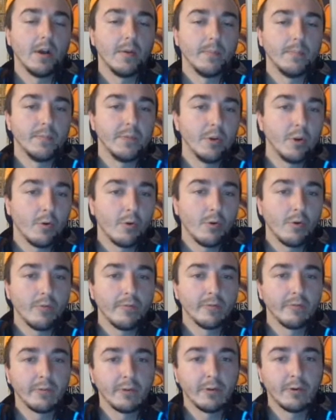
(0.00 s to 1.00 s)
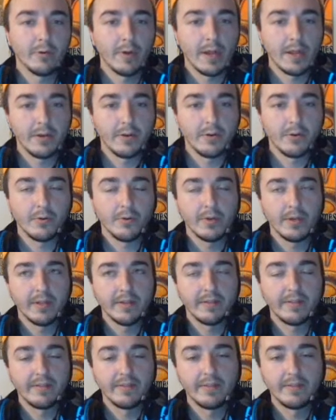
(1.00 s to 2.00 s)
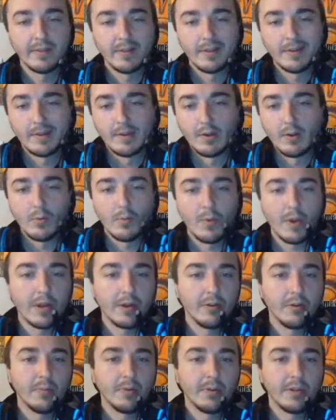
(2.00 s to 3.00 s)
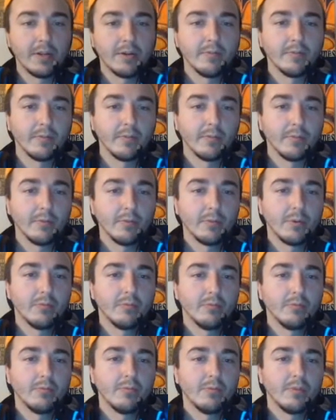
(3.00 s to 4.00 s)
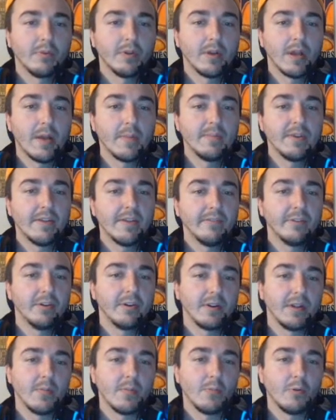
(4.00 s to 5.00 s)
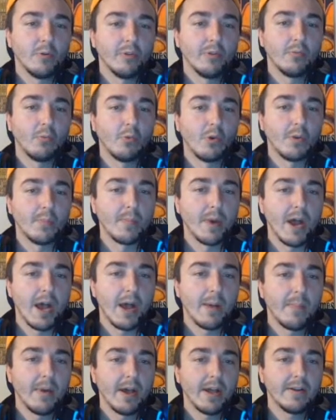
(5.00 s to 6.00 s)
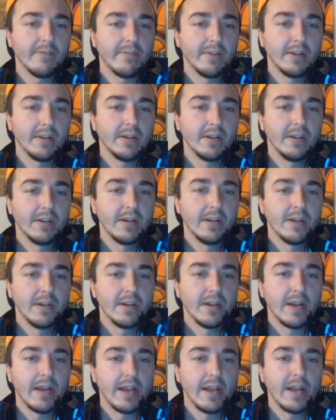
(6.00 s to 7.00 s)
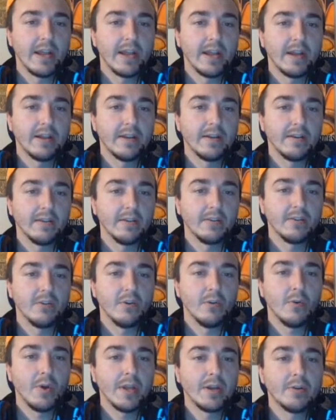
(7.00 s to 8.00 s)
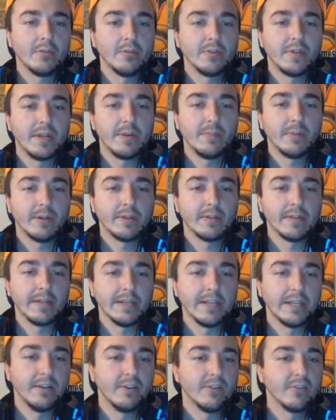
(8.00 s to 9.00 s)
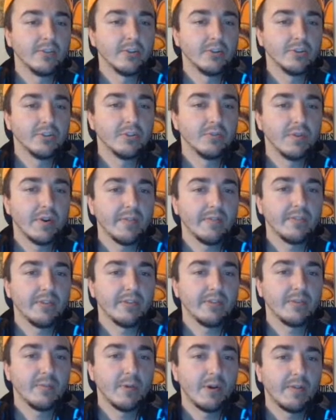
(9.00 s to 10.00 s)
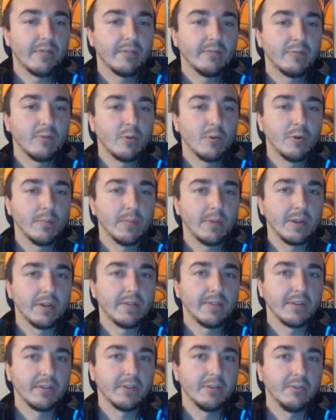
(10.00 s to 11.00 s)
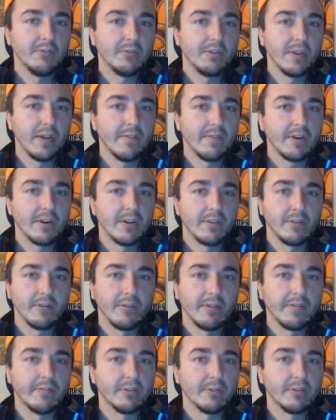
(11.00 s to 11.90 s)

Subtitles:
No overflow. I know it's, why aren't you playing overflow? Well, I'm never going to get more than 1 pop out of it. And no, I don't typically need to search the Rev System off of core because I'll usually have another level